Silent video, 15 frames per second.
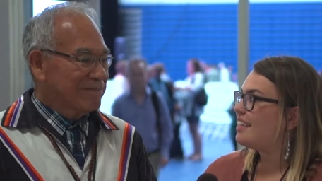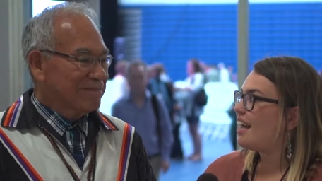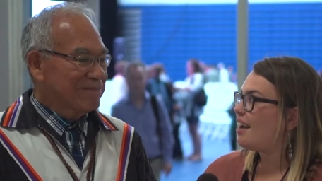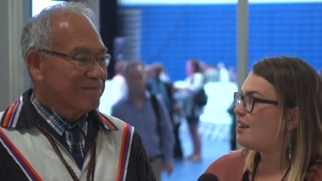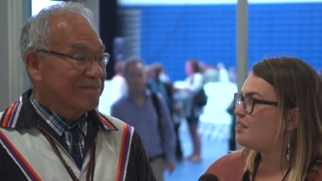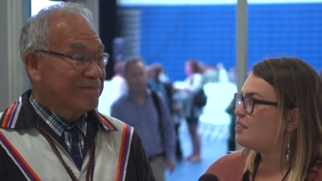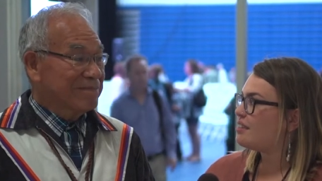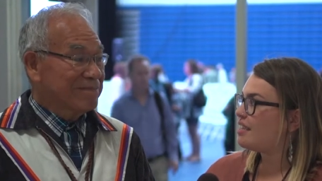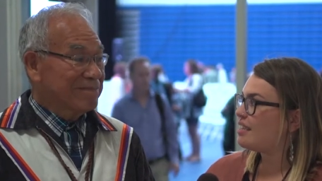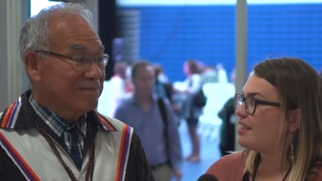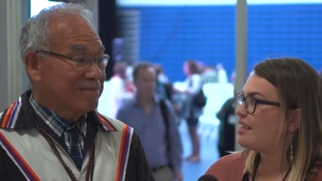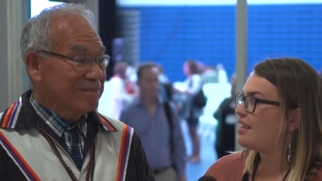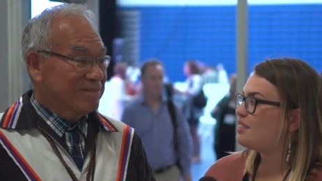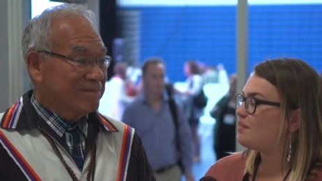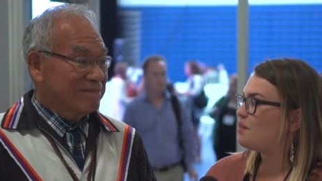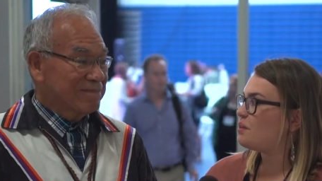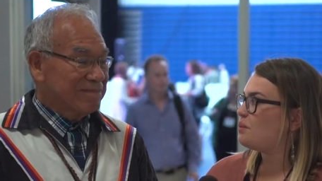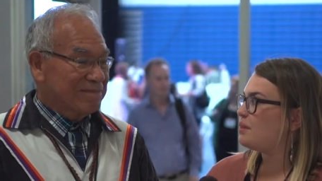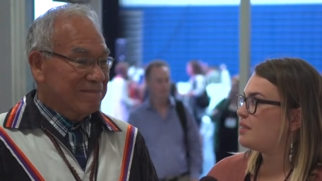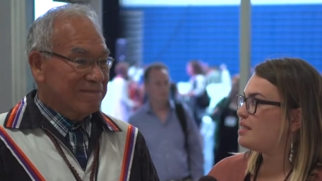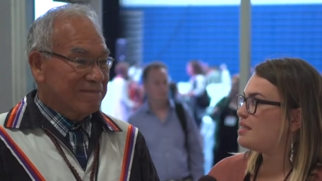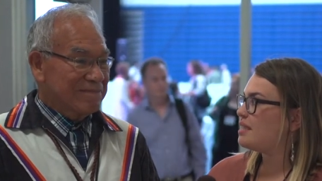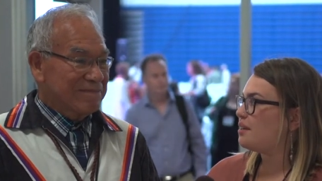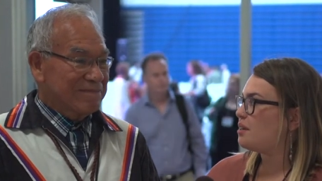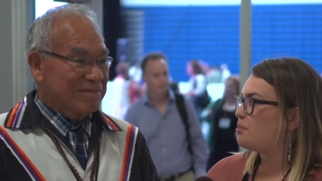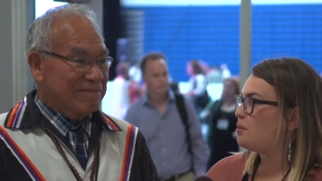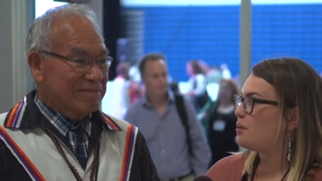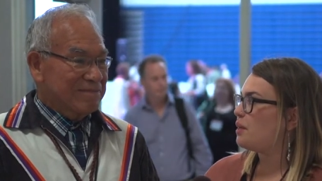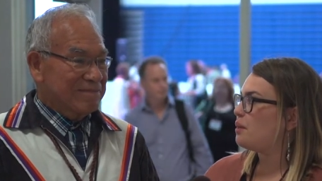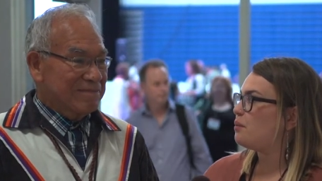Speaker 1: how do you think the Edge of the woods
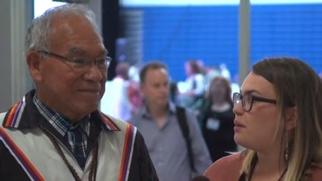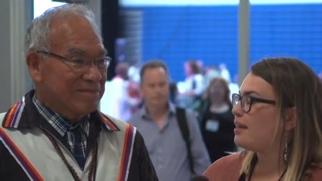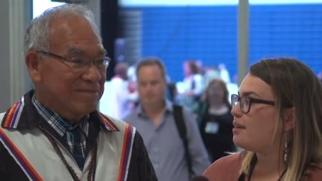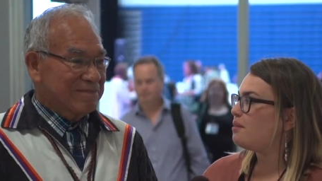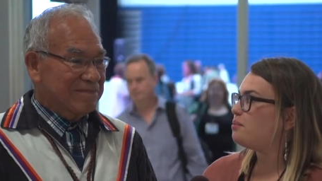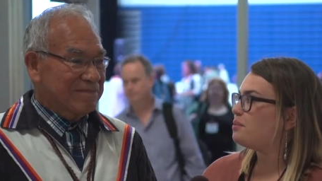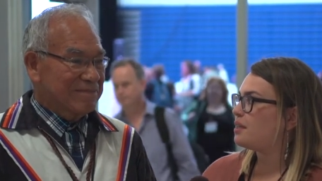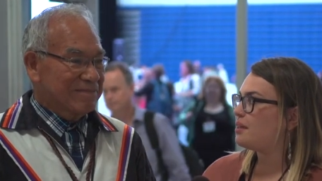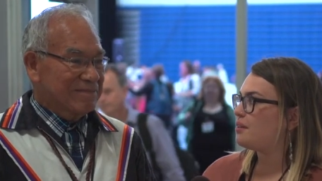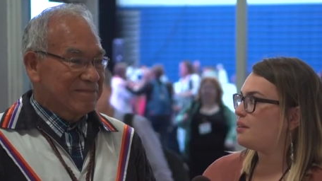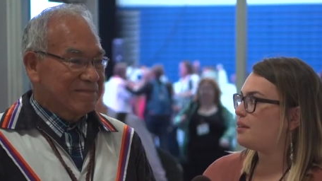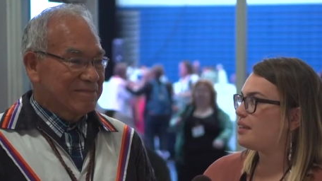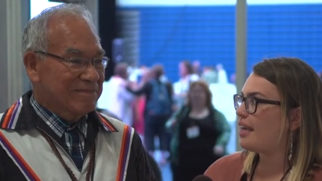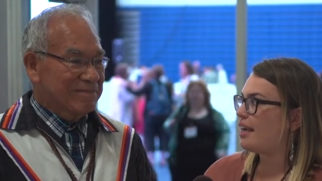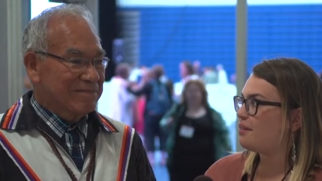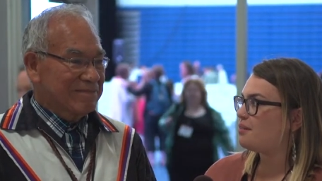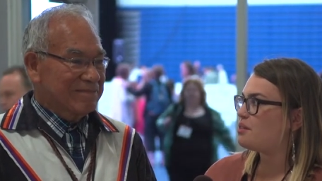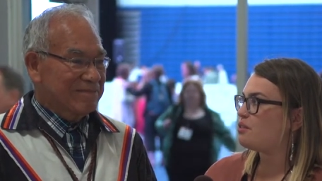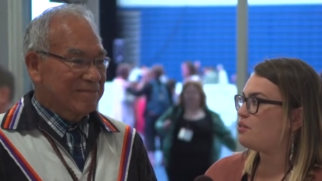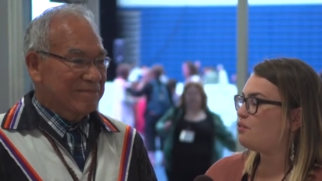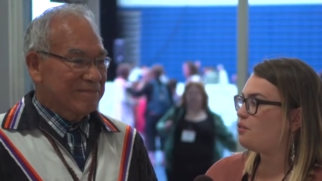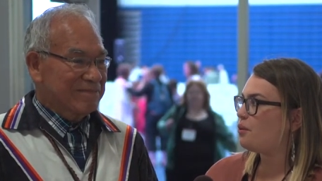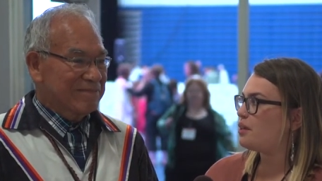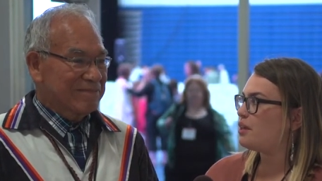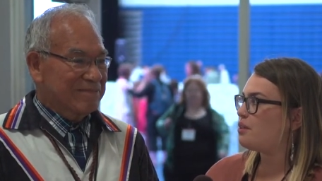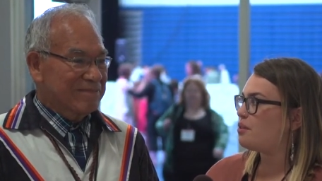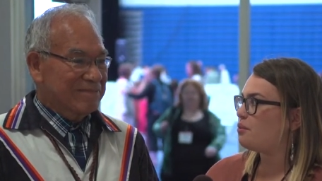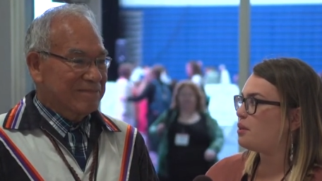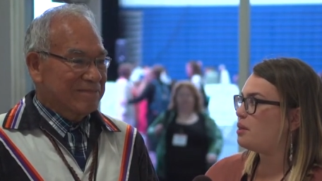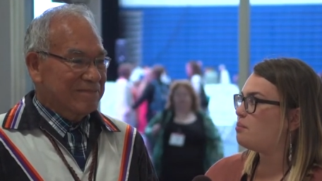ceremony will help General Council
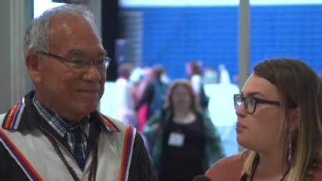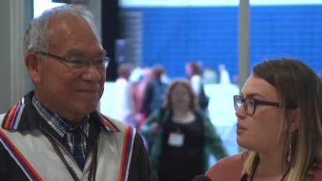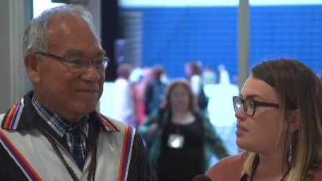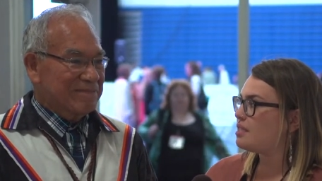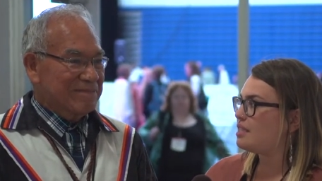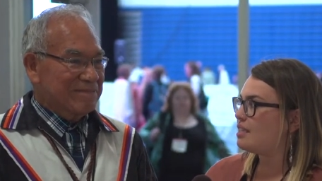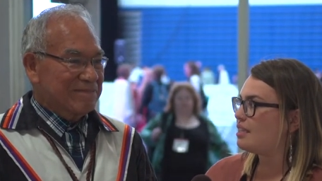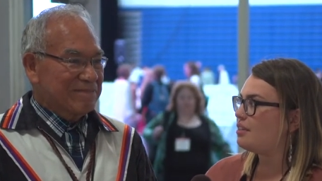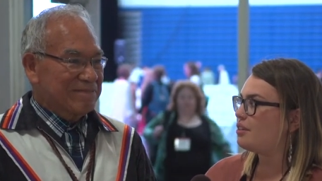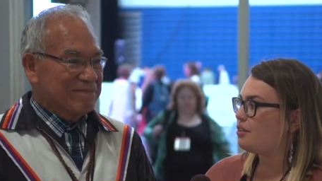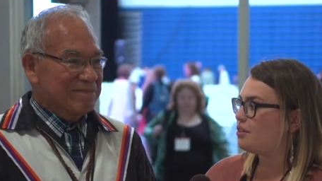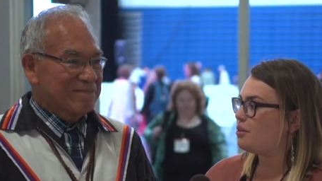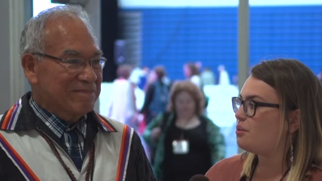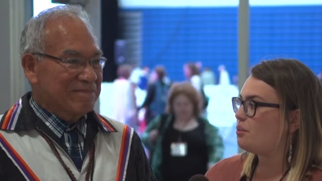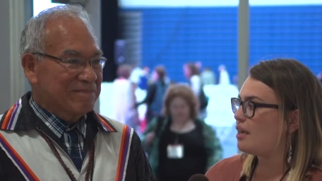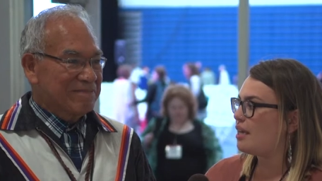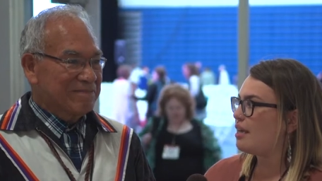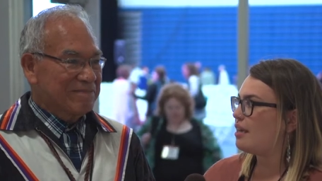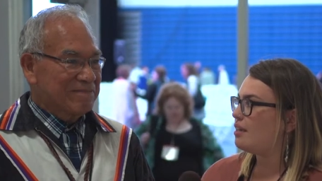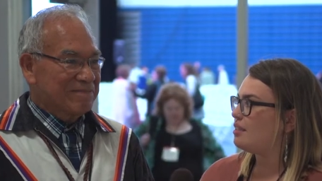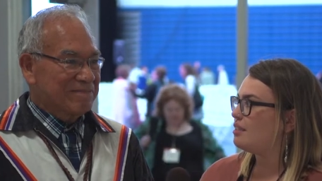43 proceed in a good way?